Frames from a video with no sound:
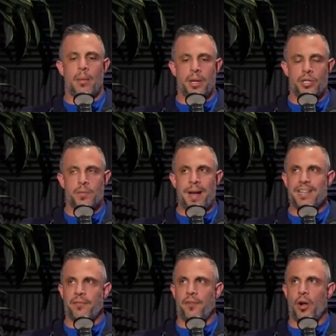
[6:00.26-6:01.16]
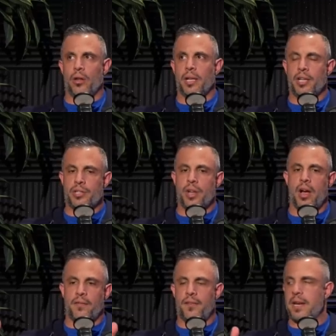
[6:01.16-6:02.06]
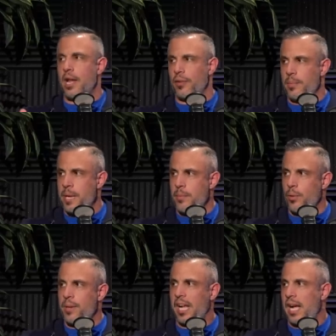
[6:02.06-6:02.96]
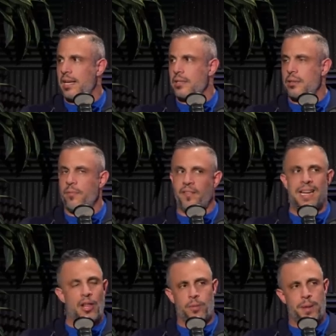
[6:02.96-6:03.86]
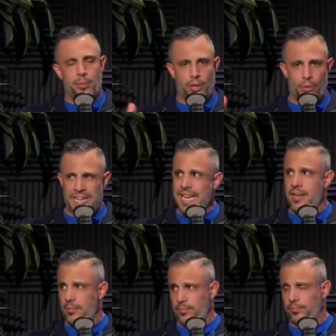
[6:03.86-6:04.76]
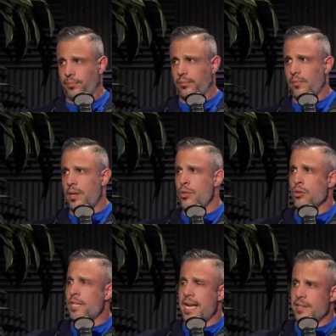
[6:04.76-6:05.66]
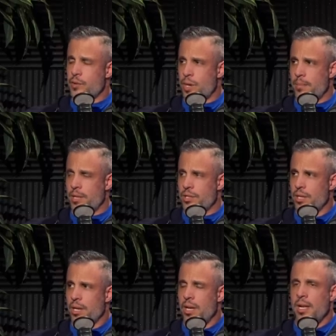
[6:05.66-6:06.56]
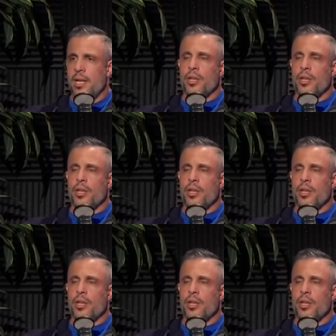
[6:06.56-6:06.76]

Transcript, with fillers: I mean, just by default, it is not fit and healthy people, because fit and healthy people don't need those kinds of treatments. Mm-hmm.